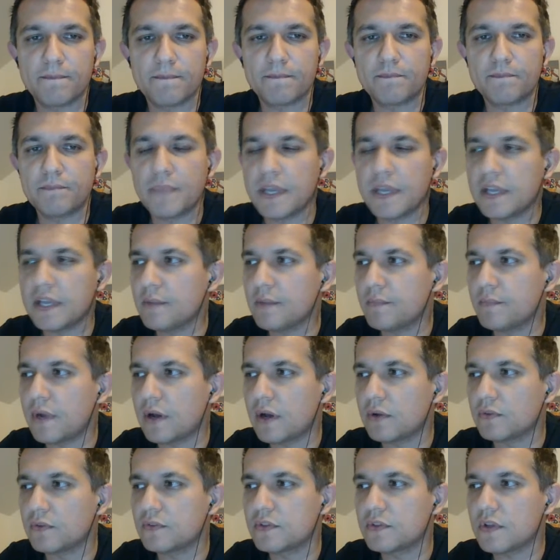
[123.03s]
big
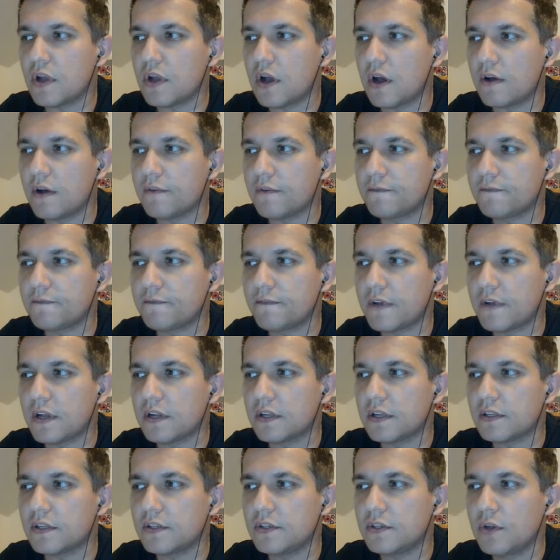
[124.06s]
amount of
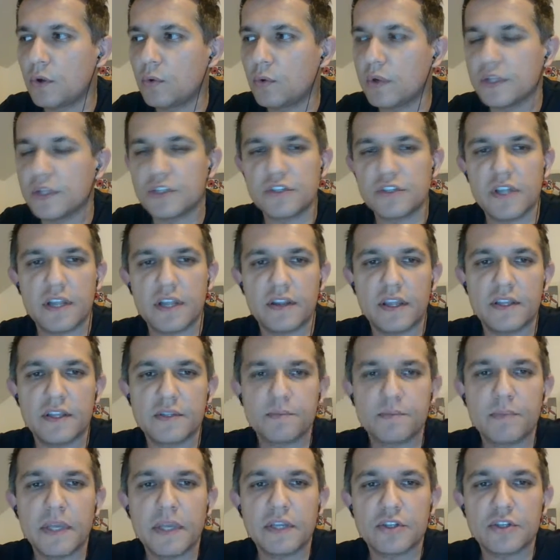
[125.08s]
knowledge that is
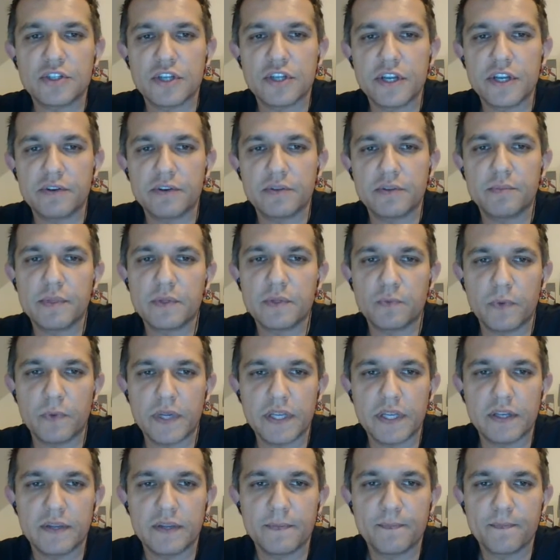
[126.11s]
being shared
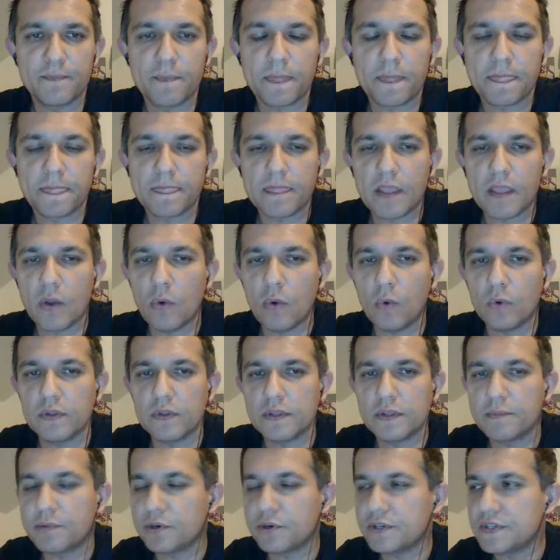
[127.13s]
between all
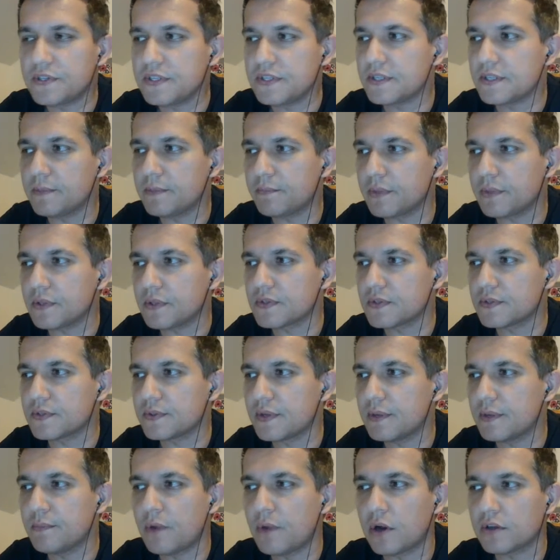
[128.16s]
the participants,
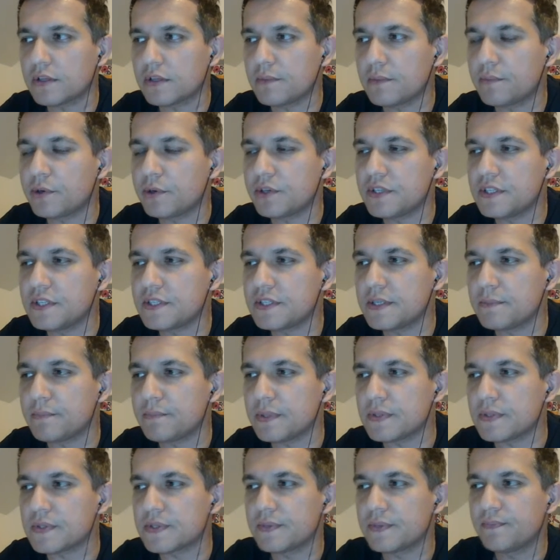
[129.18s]
among the
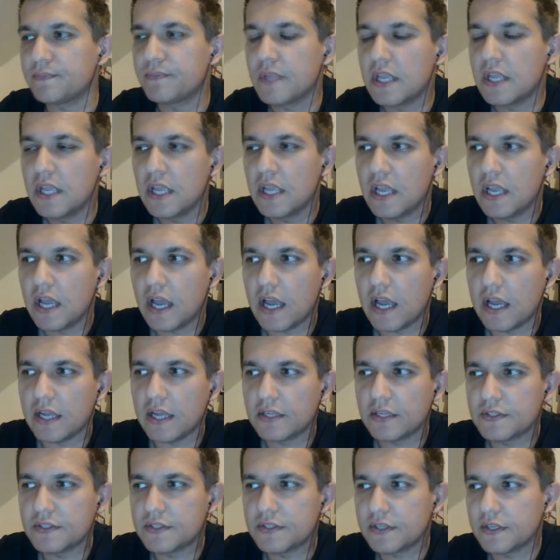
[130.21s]
participants.
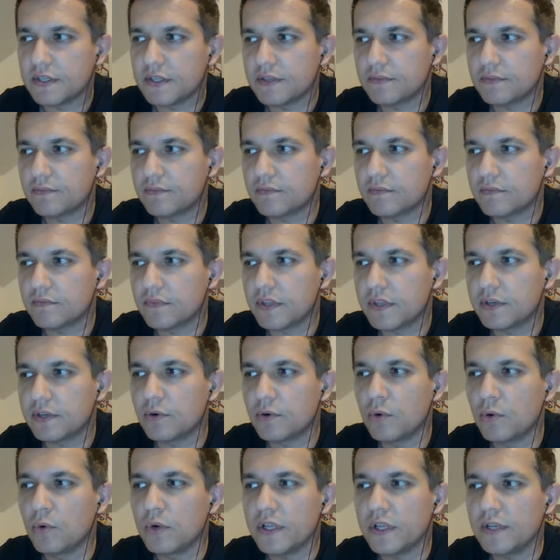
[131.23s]
And they are
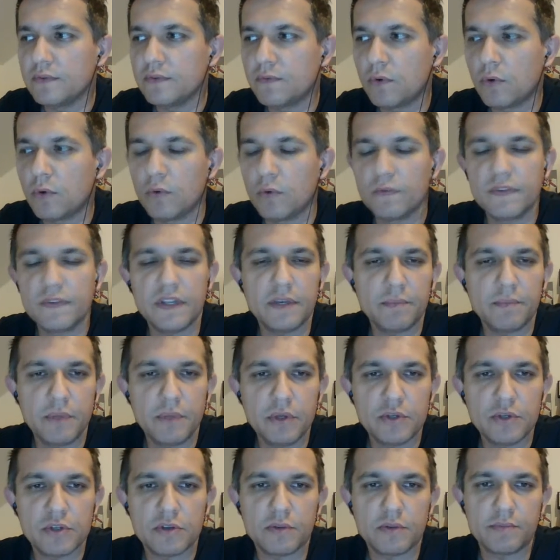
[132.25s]
all involved in
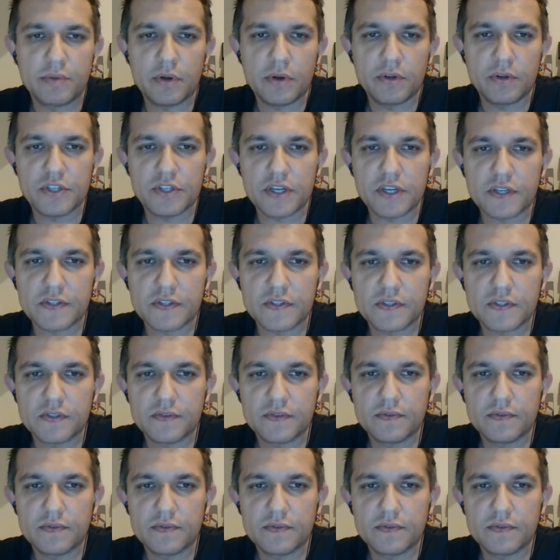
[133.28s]
mutual projects.